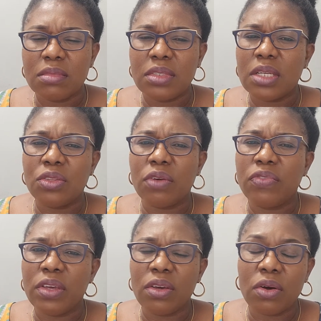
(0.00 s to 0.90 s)
gender
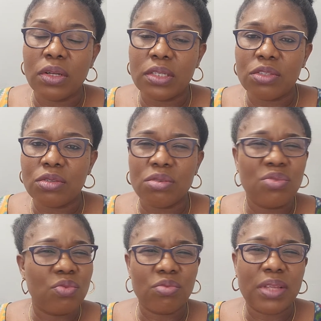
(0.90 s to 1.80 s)
of the other two.
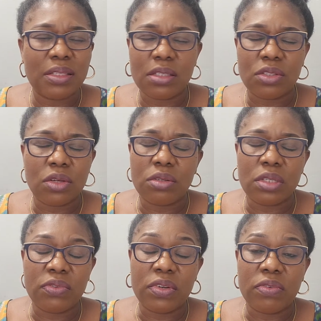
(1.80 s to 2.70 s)
That is not
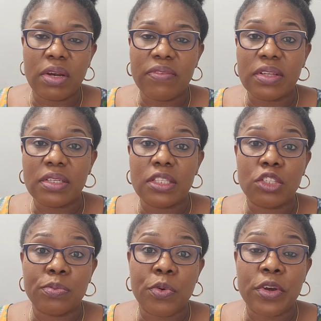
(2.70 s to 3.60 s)
even relevant at
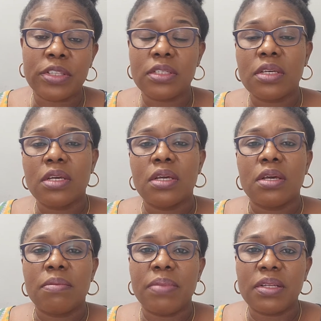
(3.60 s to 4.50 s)
this point.
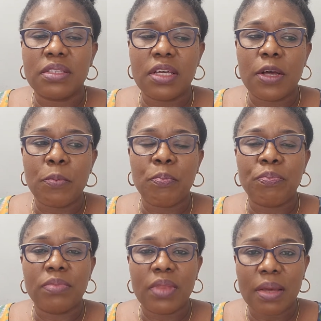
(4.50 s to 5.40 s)
But
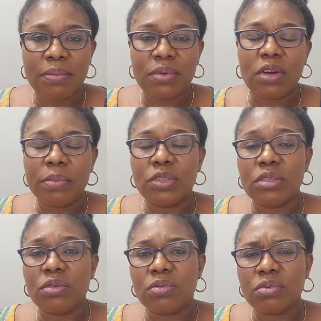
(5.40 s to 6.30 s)
I'm coming
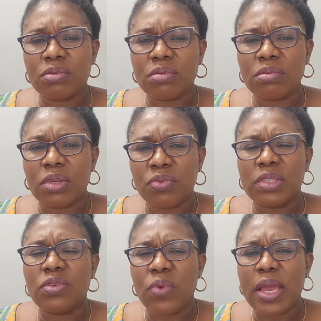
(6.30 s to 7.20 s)
to the
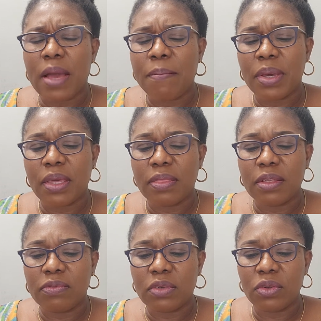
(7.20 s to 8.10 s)
reason why I'm making
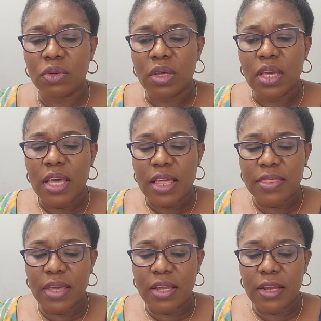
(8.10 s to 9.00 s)
this video.
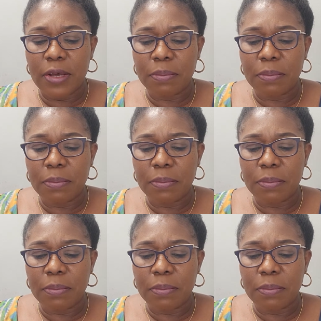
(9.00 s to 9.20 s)
Then